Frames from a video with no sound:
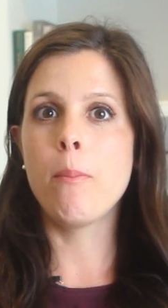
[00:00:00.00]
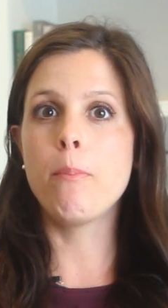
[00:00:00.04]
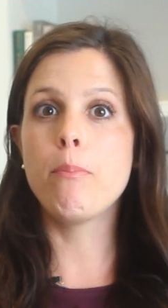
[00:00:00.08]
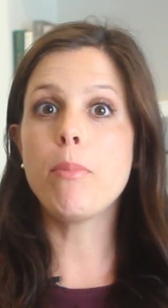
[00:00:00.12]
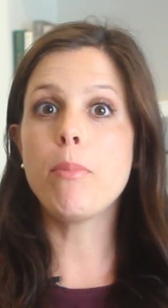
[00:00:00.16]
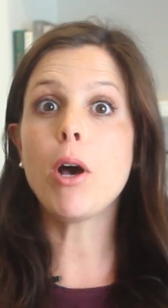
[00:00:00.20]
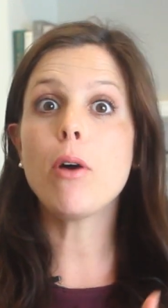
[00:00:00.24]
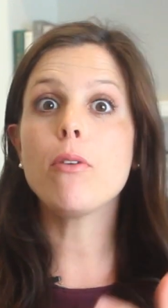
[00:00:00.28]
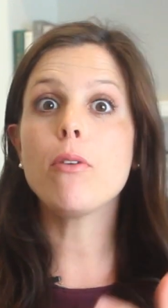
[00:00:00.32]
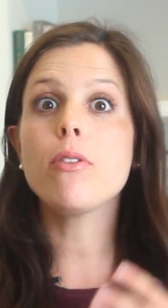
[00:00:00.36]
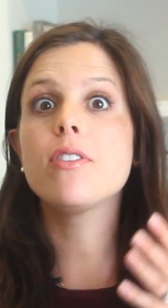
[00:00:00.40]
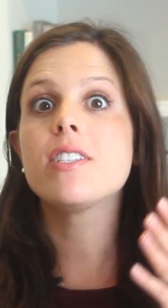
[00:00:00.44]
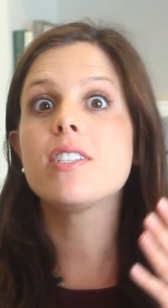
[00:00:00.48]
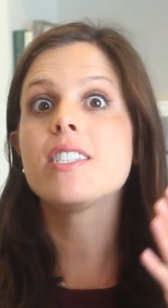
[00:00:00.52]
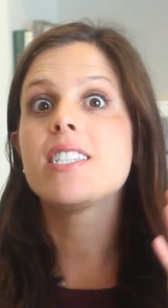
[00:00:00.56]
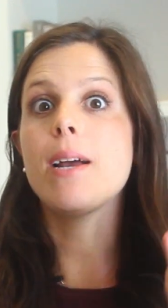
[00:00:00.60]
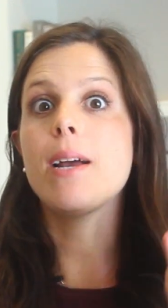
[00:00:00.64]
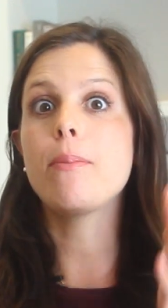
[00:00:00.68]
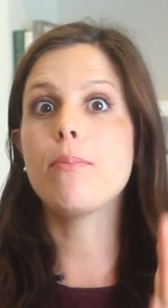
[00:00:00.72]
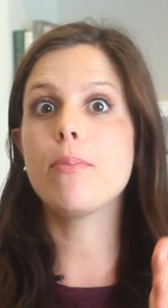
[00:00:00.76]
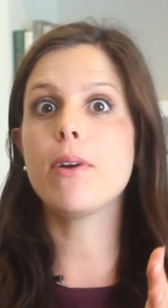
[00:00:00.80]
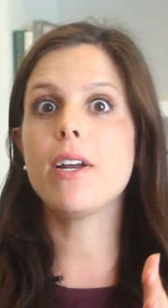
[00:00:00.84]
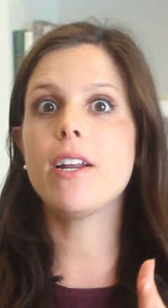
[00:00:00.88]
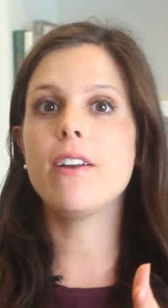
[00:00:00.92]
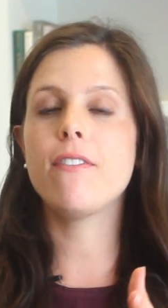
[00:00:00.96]
both
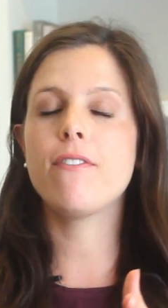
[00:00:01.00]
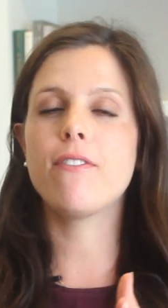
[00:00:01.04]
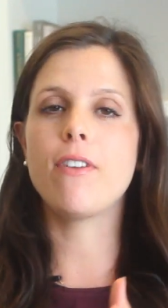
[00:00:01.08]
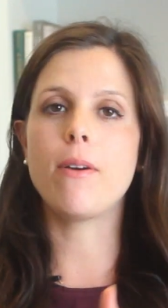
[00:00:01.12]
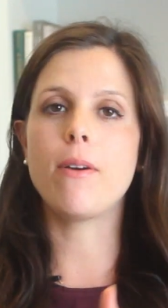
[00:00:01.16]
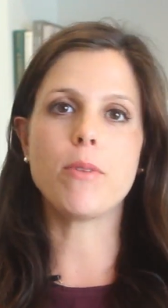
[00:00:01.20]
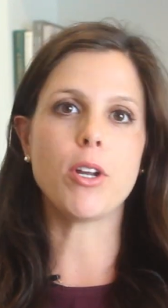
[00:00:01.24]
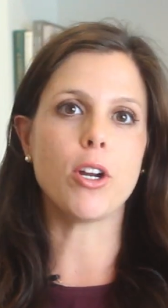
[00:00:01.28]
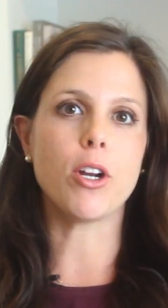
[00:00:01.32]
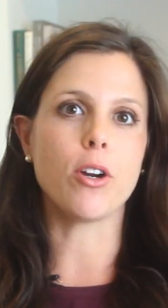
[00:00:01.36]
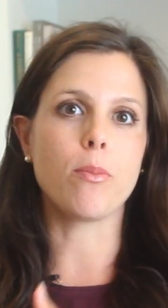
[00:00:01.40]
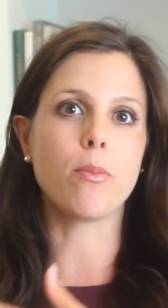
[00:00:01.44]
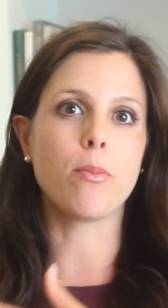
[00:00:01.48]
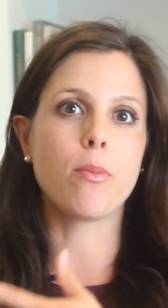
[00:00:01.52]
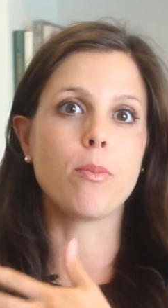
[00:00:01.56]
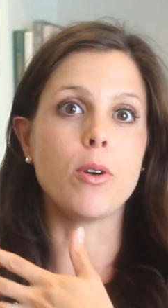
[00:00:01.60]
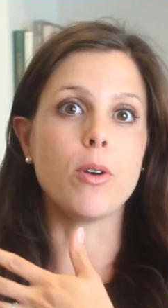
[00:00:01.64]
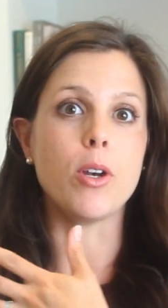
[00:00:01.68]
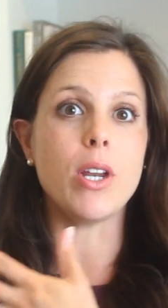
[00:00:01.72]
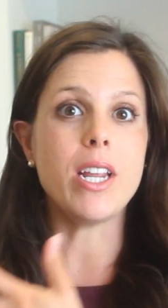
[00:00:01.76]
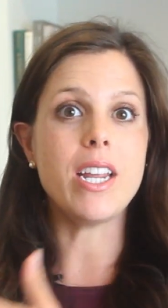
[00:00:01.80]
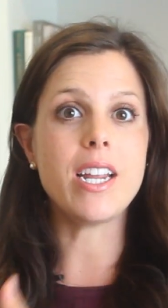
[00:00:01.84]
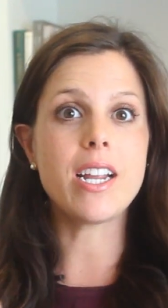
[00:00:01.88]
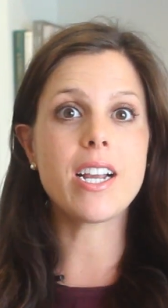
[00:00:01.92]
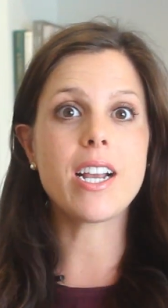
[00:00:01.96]
separate from your
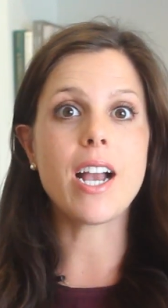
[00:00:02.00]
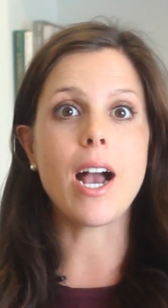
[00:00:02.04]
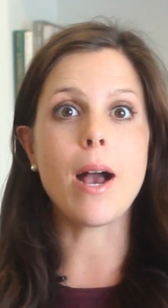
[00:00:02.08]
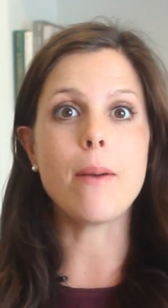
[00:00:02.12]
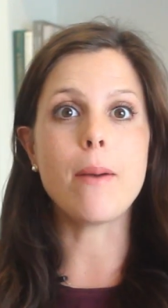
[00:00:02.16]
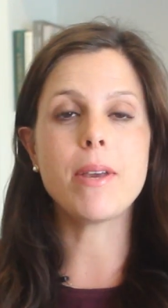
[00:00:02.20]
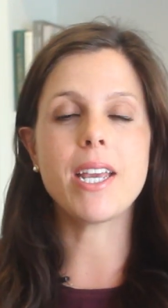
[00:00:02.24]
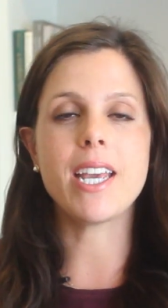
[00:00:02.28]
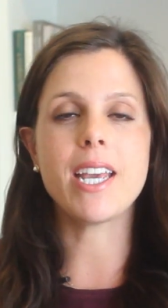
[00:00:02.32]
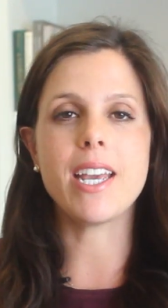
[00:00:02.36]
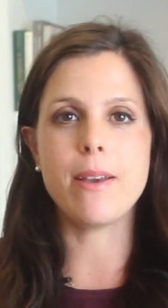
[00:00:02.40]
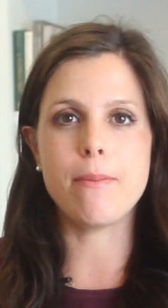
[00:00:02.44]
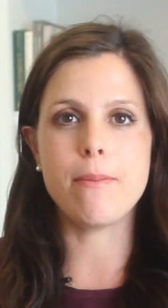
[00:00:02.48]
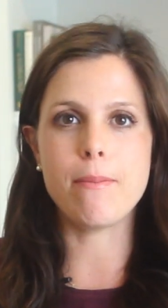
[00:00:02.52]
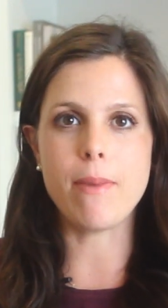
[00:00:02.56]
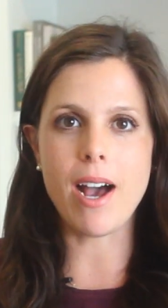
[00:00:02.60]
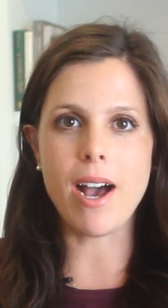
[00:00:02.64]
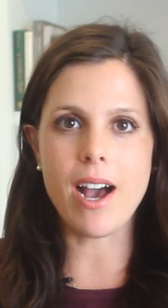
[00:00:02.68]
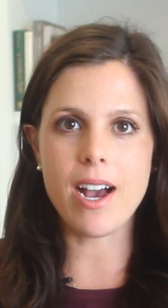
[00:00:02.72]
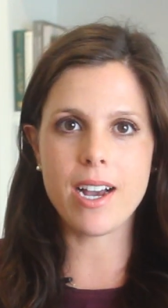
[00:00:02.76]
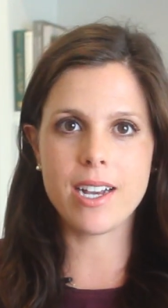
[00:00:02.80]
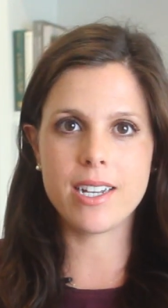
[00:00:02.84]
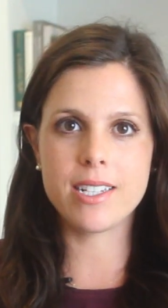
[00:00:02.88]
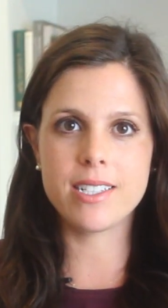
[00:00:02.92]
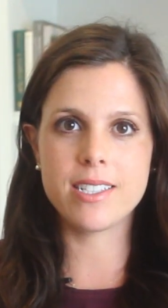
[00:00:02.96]
incoming
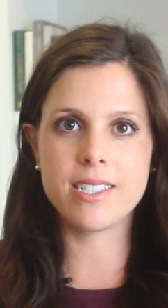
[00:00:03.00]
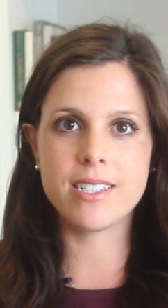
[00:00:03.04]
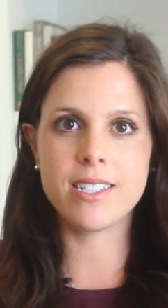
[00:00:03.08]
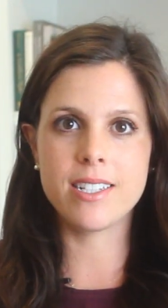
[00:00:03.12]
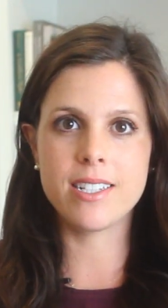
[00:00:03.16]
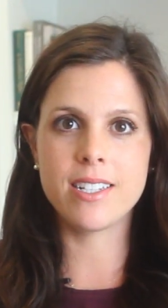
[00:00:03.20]
inbox?